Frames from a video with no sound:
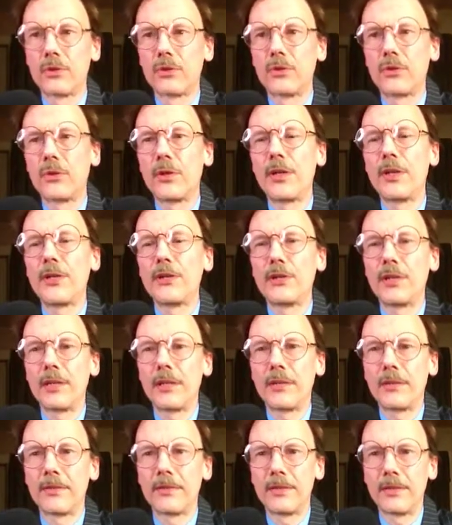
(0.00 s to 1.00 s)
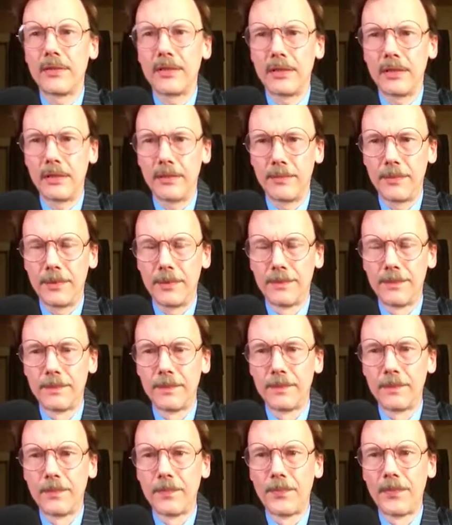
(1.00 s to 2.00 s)
transgenders in the Army.
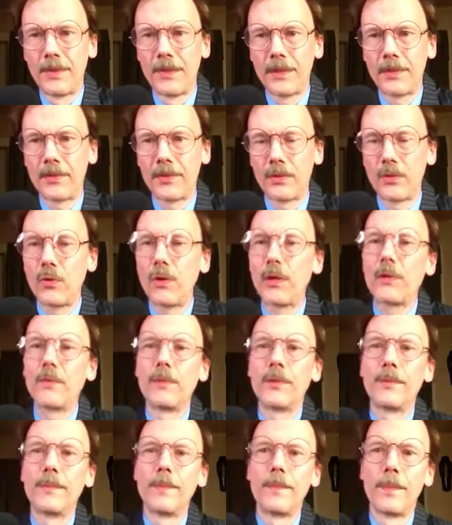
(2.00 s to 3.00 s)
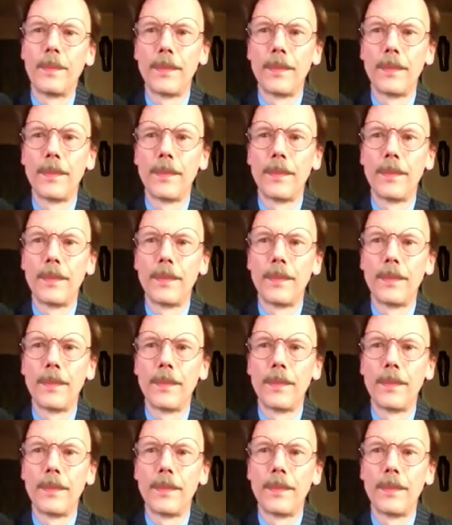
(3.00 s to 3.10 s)
That's a quick one.